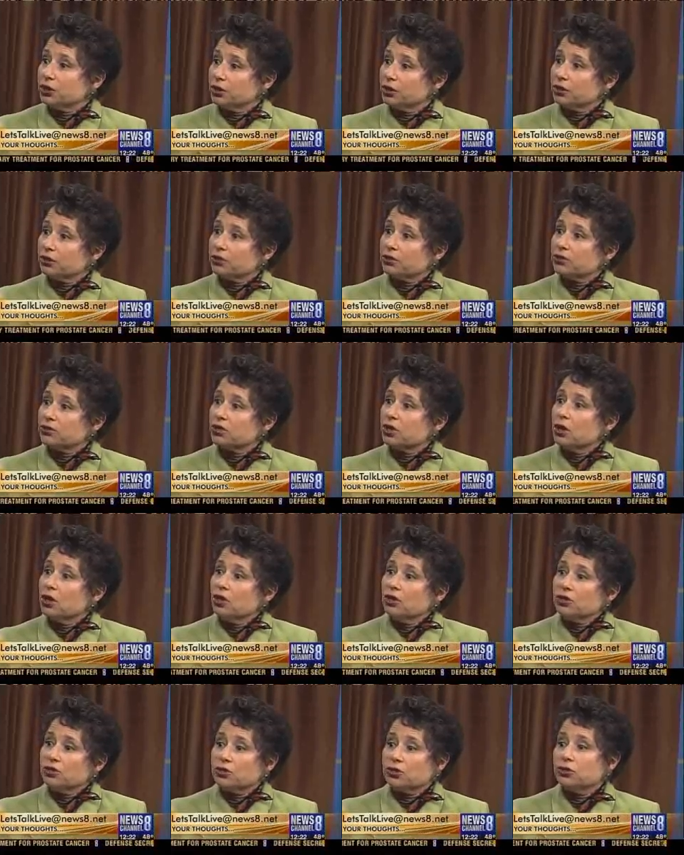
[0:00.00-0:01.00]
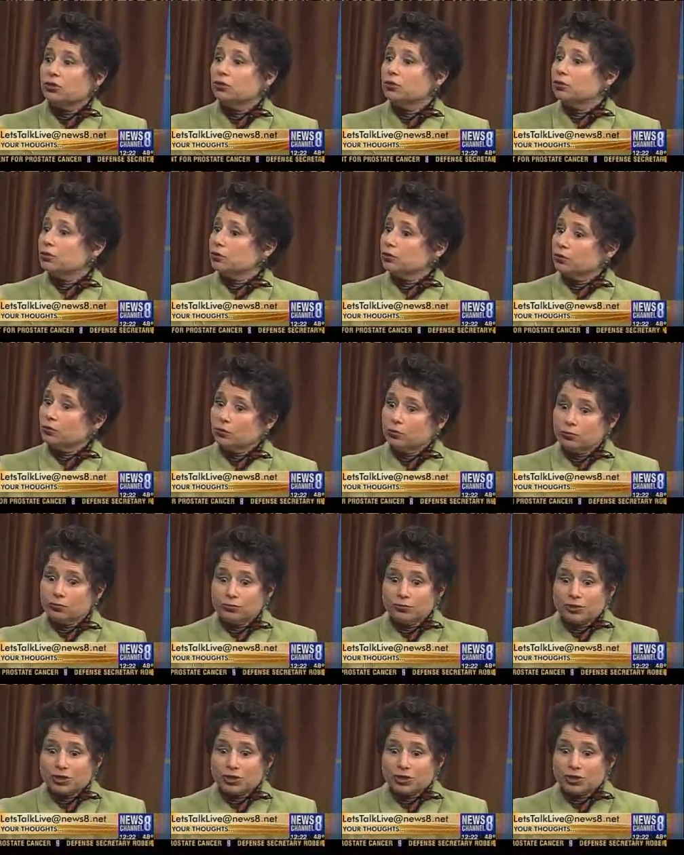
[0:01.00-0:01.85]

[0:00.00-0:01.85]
is to